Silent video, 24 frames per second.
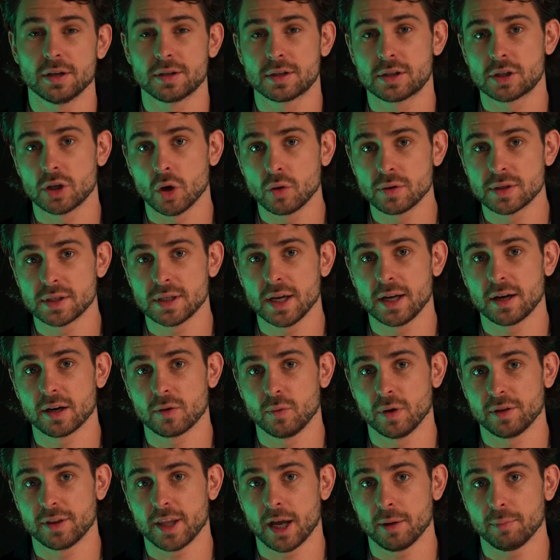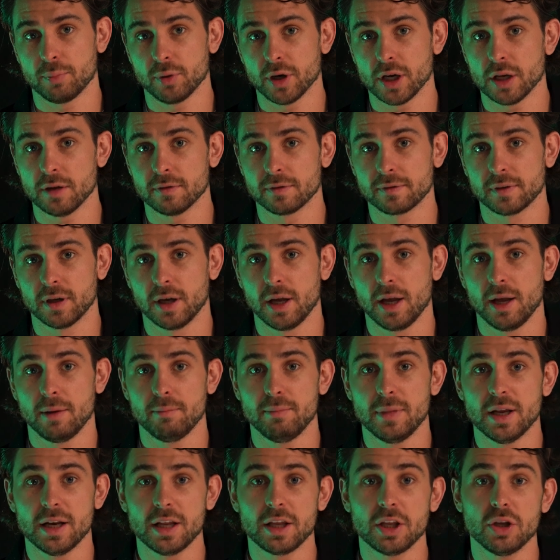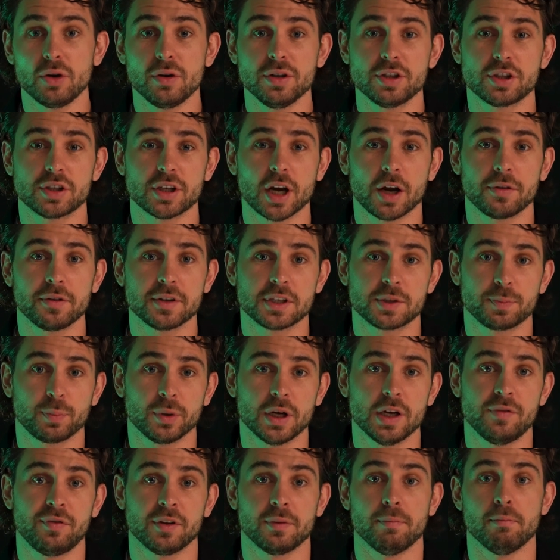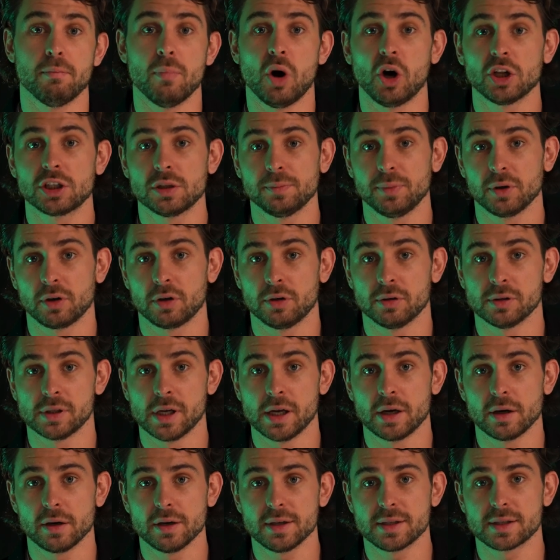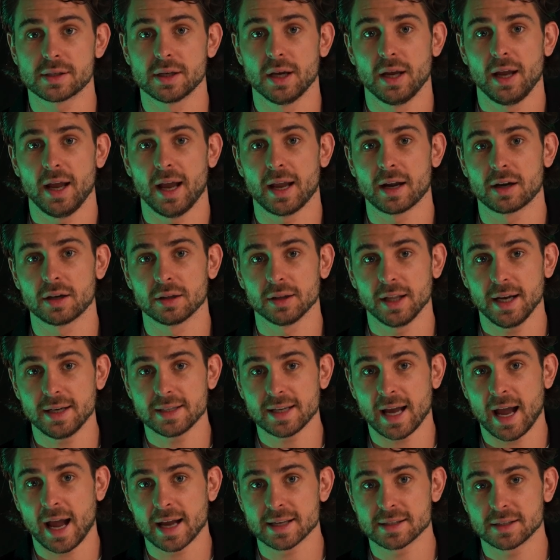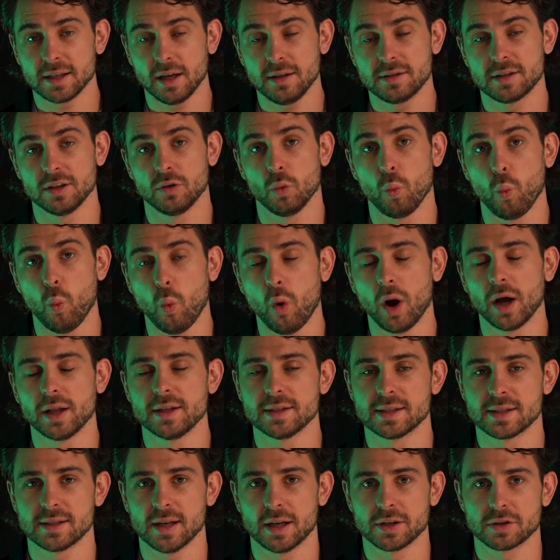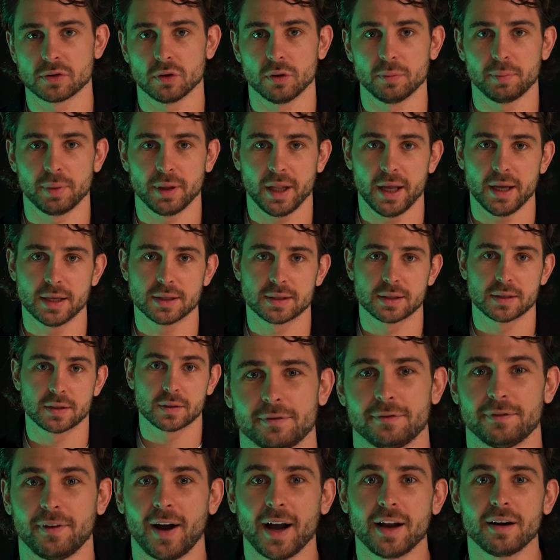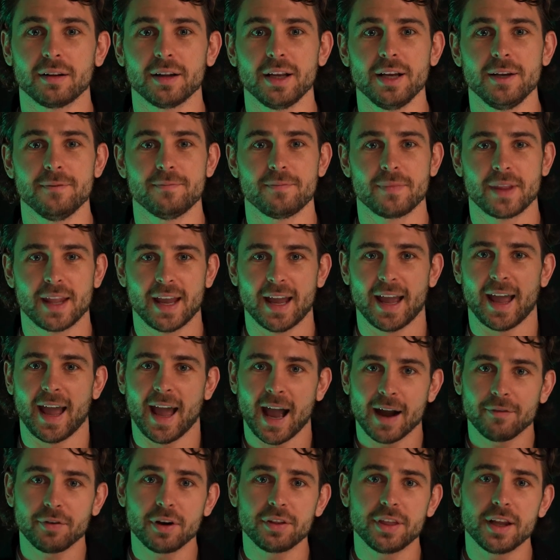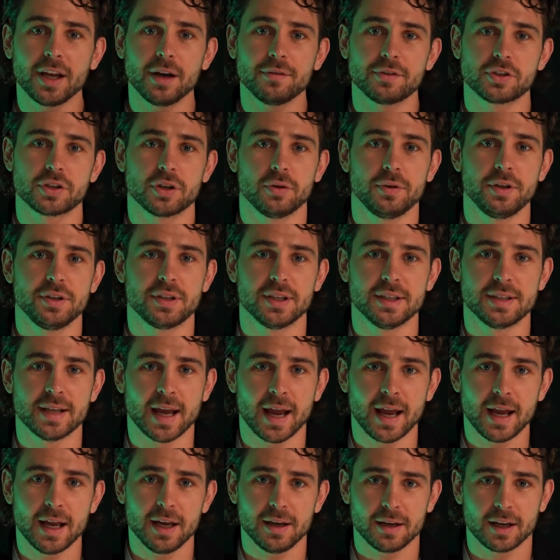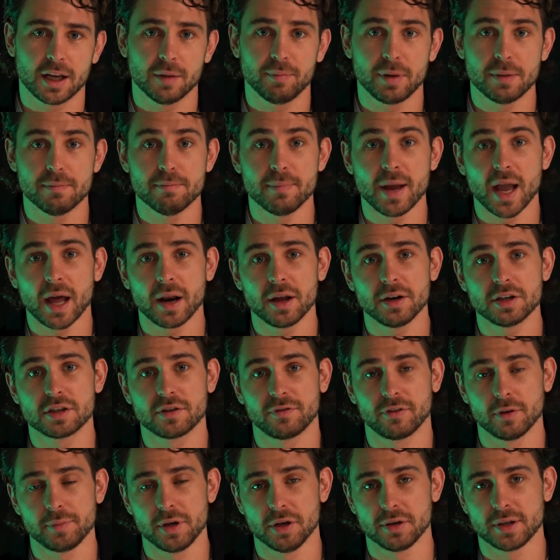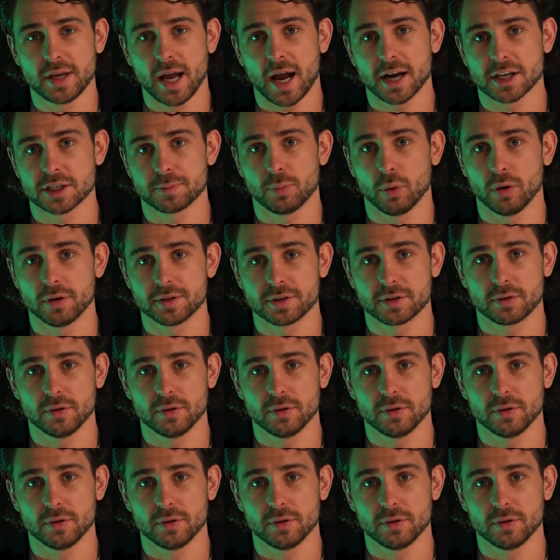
associated with that brief meaning you could share this brief with multiple creators and collect assets in one central place. Finally, everything I've shown you today can be managed from your dashboard